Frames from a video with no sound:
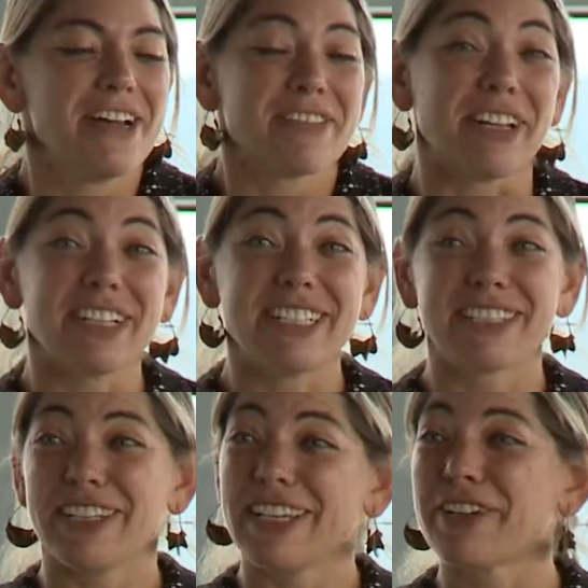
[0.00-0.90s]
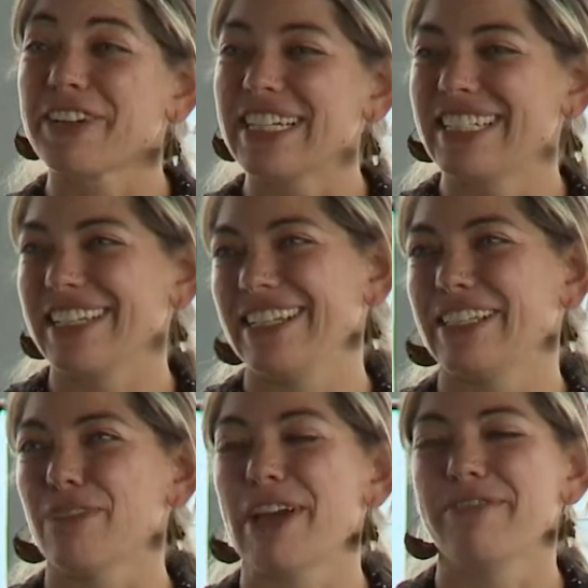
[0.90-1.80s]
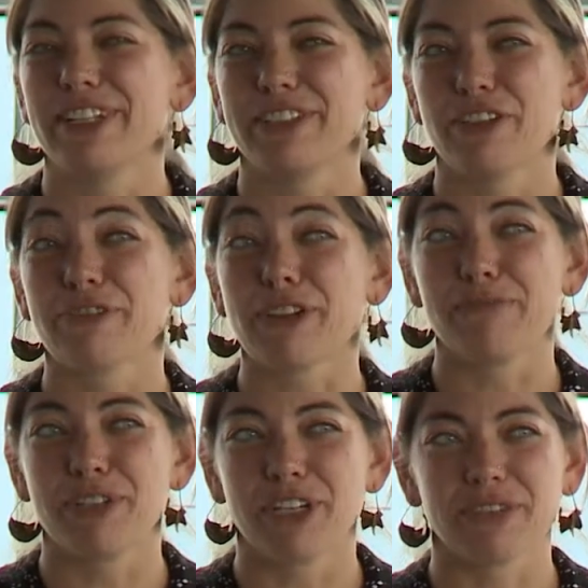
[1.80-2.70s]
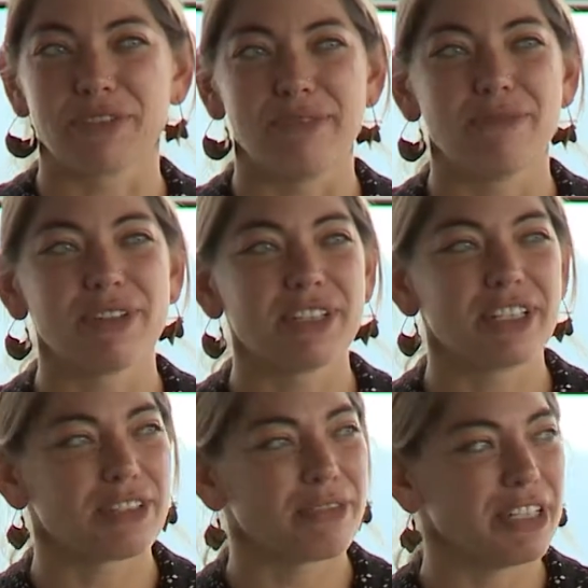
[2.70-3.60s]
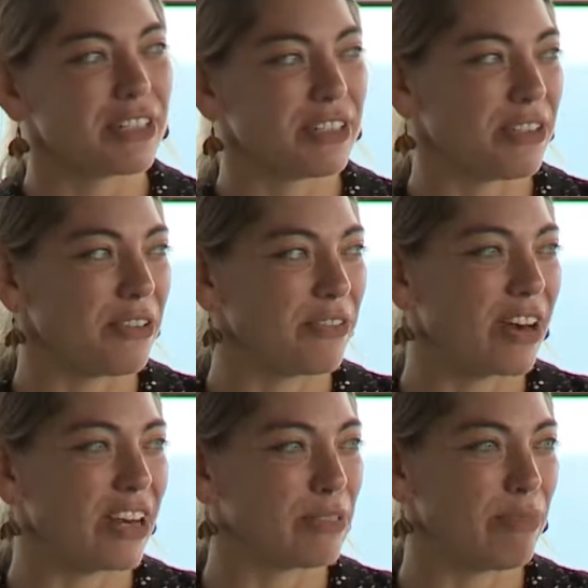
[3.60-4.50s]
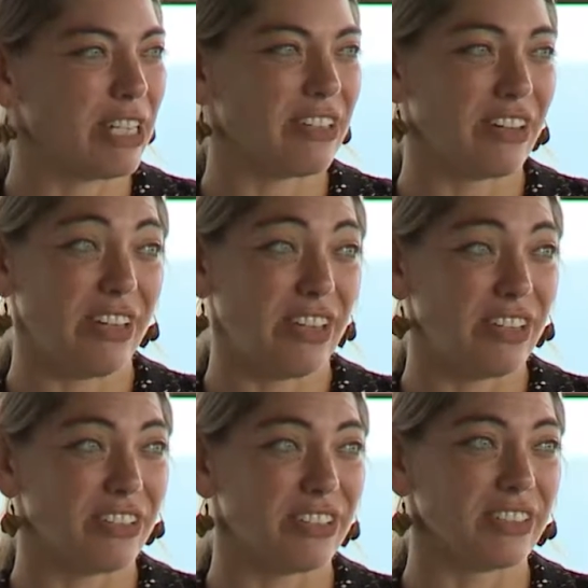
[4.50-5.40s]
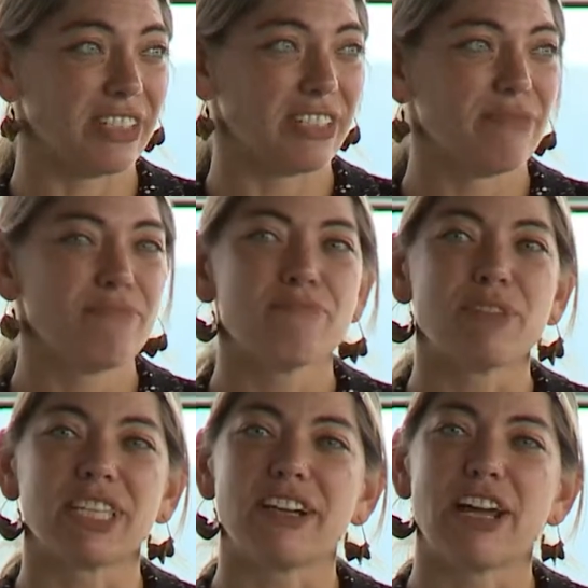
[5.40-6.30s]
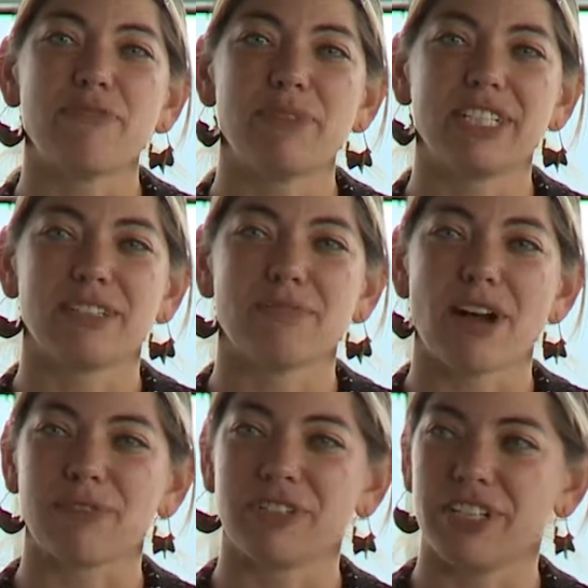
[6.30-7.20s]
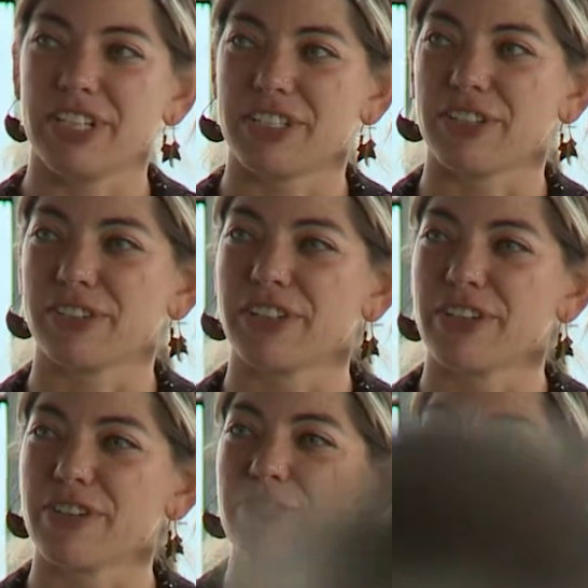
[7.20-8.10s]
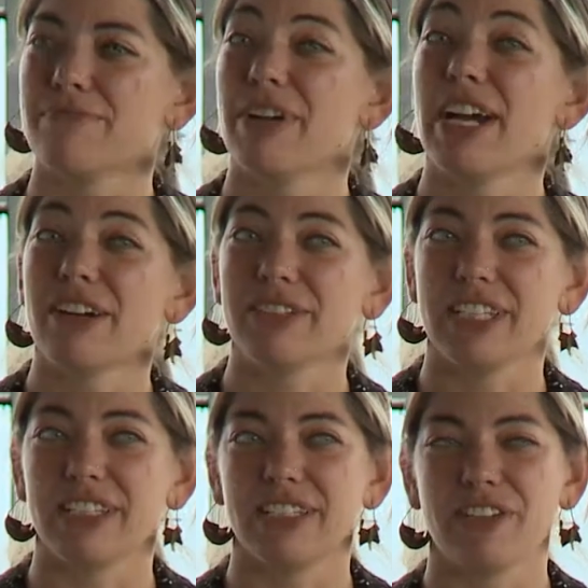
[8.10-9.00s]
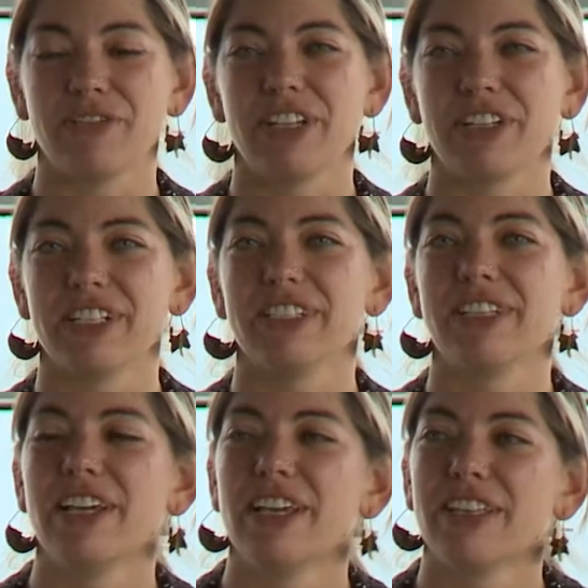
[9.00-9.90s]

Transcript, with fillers: There is increasingly some evidence from children. Most of this research so far has been done in adults, but there have been some opportunities to learn from housing situations.